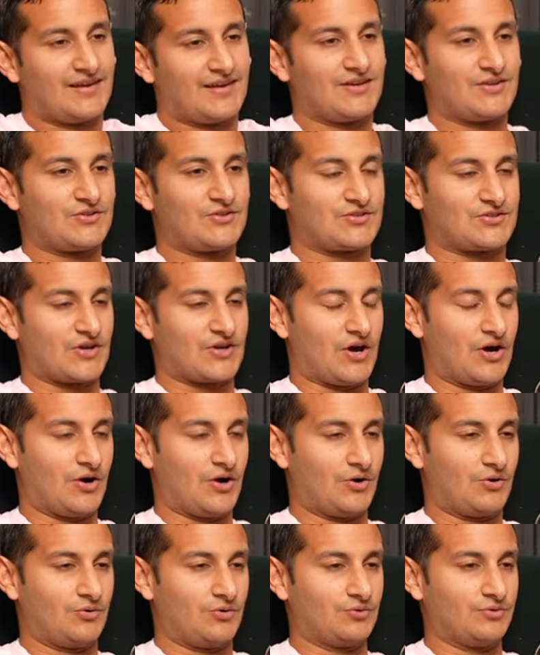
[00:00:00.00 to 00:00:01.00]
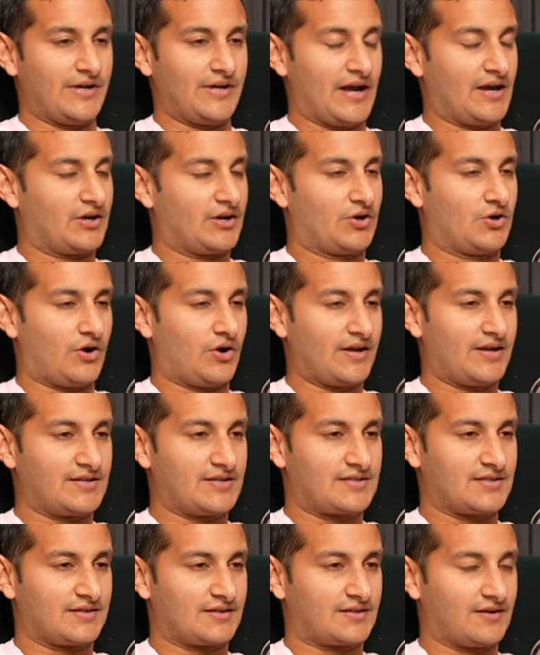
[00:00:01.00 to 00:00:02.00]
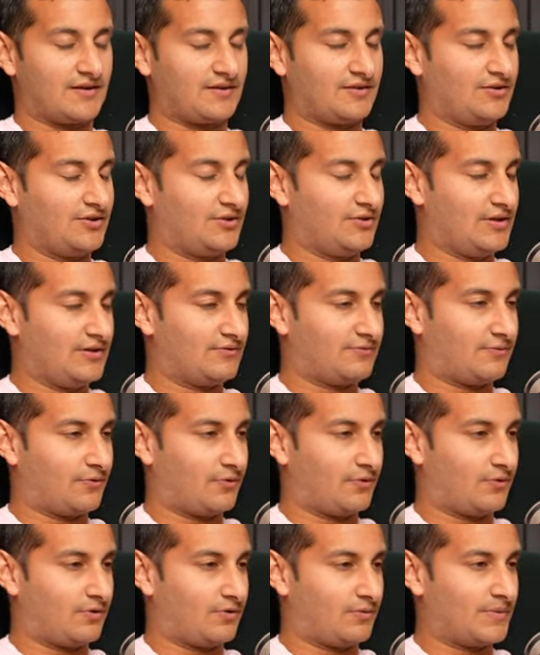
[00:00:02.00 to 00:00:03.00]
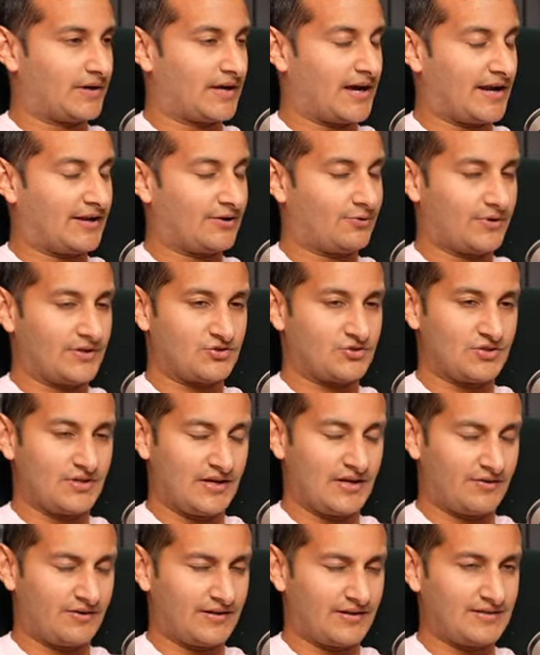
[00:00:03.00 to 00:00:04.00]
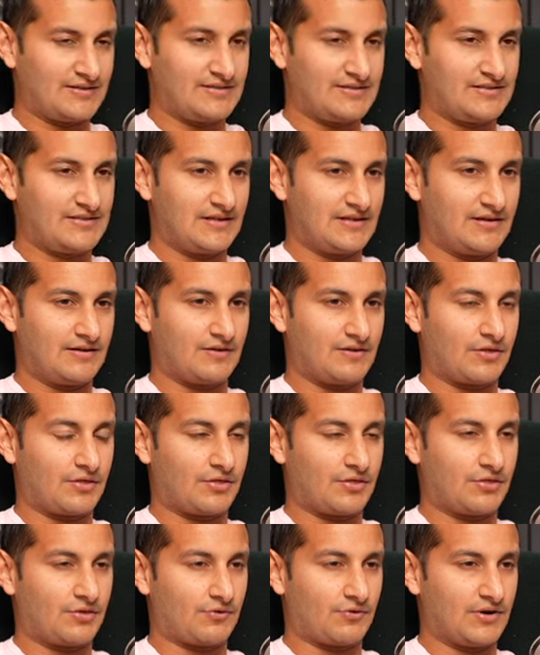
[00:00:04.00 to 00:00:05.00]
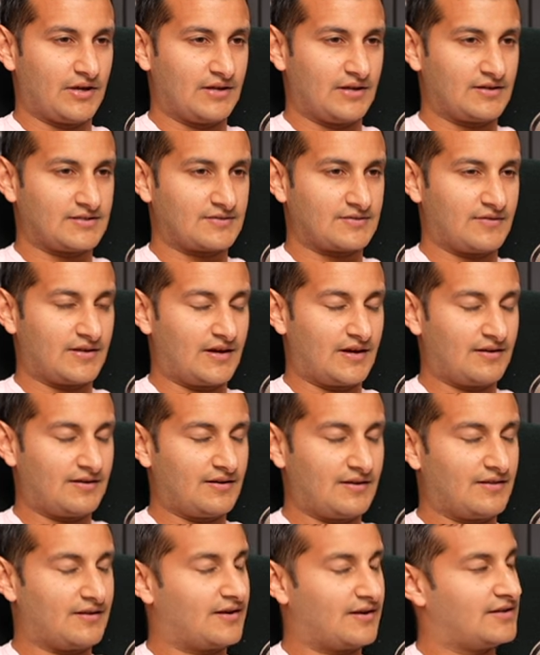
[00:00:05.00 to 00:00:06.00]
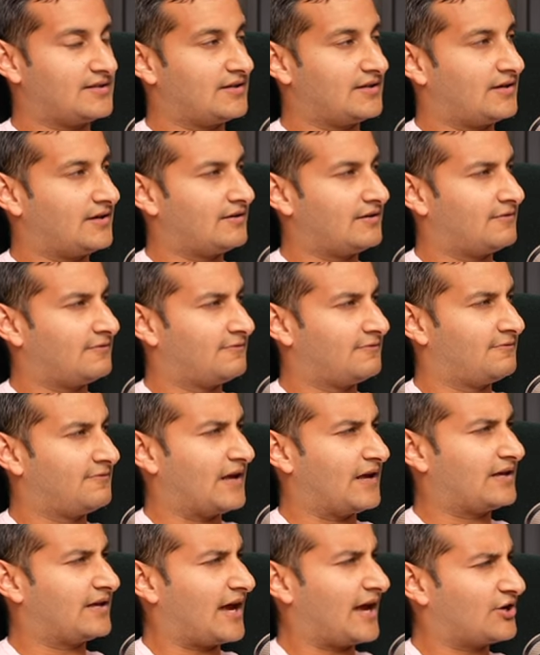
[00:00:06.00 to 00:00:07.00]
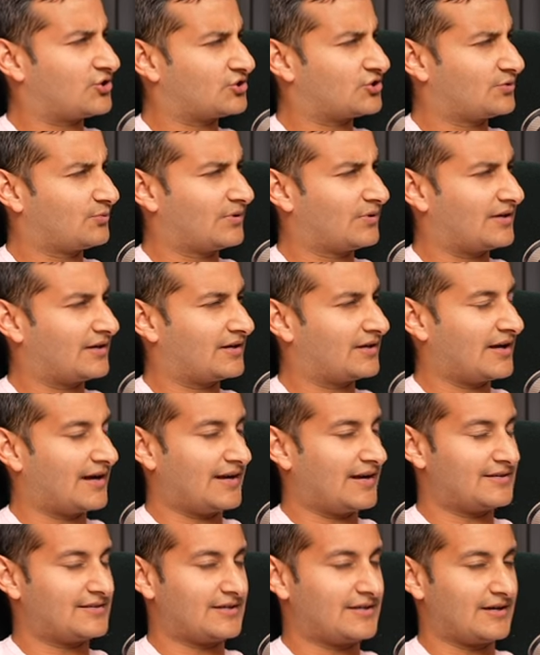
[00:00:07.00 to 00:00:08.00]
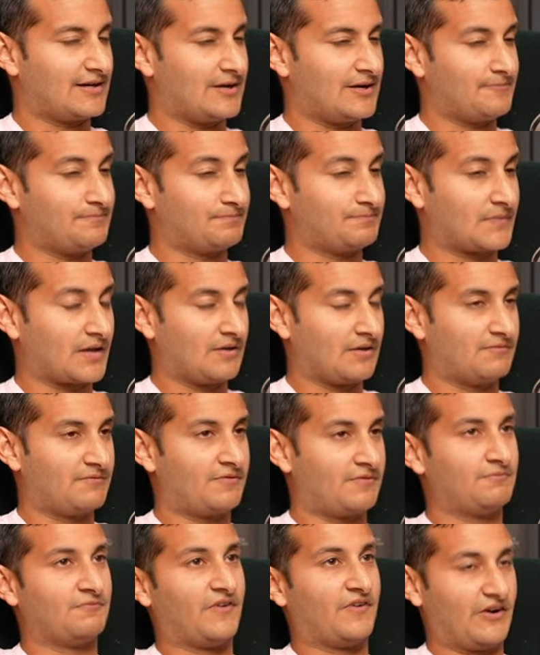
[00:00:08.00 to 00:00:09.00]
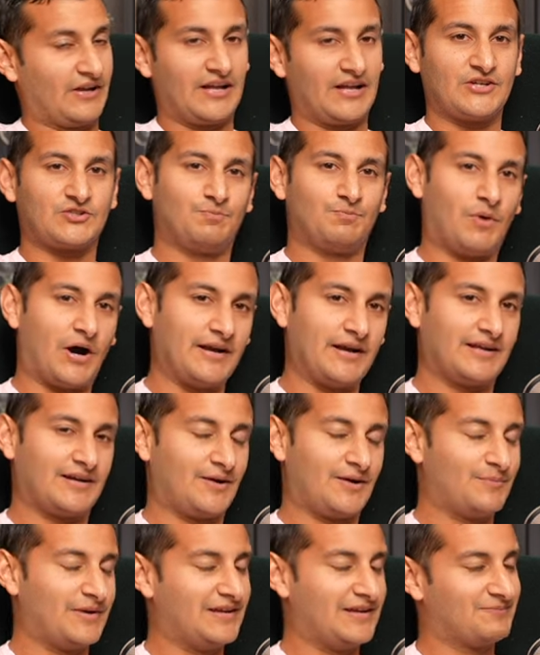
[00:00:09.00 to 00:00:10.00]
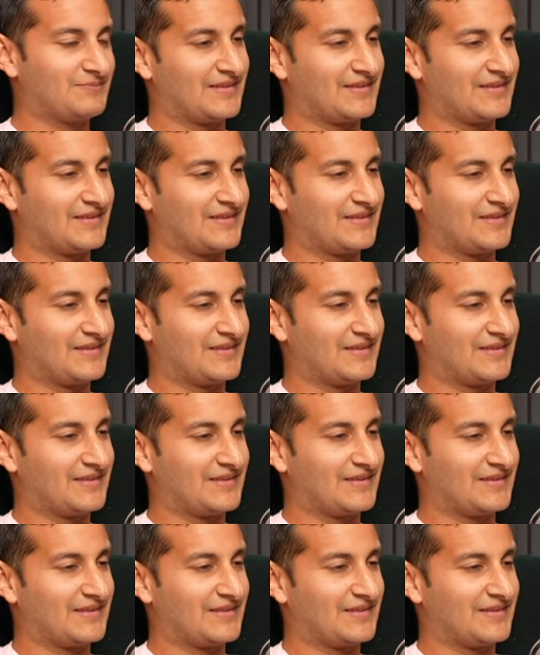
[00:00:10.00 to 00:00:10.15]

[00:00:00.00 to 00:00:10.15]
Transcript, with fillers: So yeah, got into Curtin Uni for mechanical engineering, did three years of that. And then I did vacation work at um, a very large mining company